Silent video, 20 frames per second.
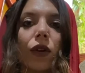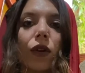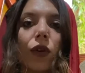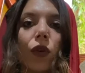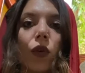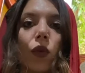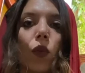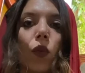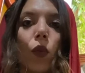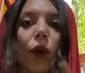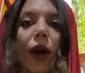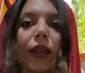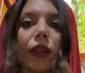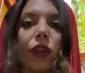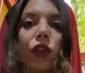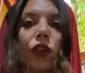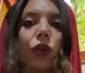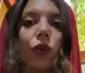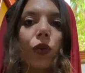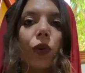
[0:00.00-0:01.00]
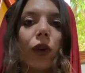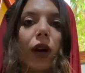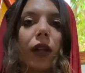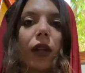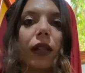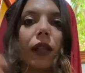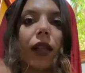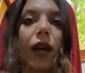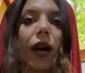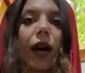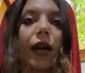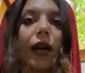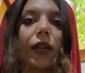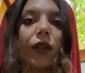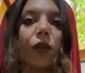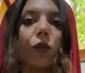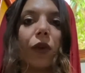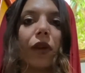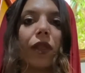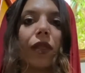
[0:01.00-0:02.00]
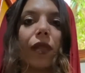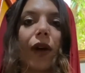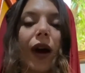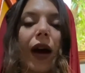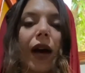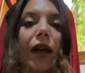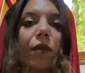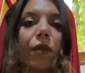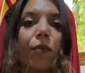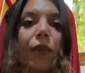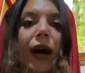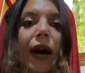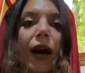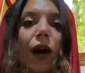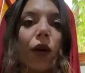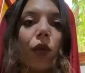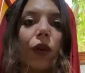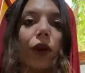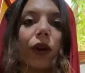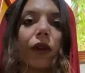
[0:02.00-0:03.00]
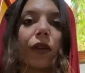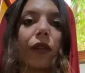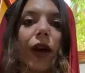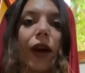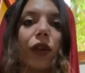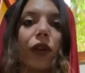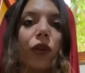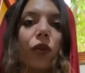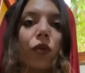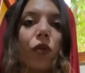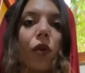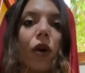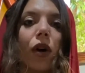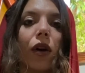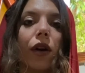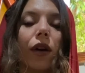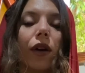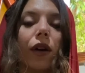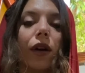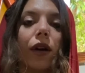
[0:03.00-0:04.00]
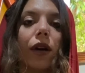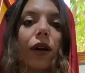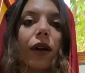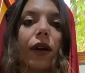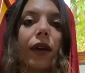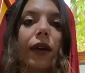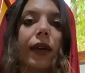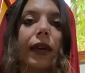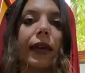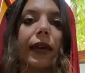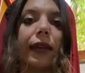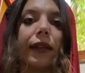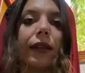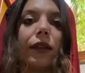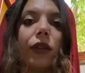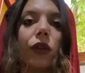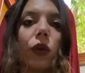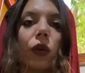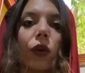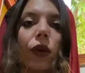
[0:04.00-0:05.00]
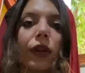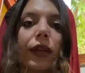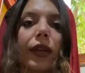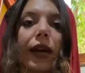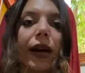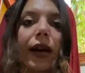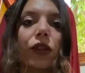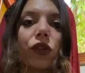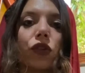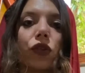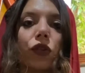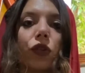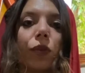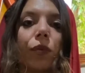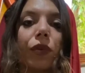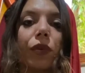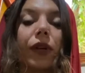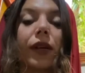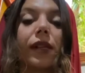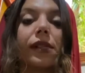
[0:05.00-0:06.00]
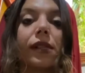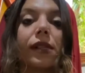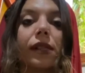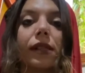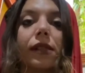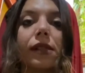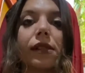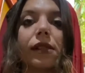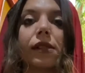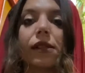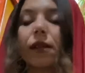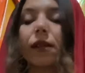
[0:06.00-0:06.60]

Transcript: When you align with that power that you are in your natural presence,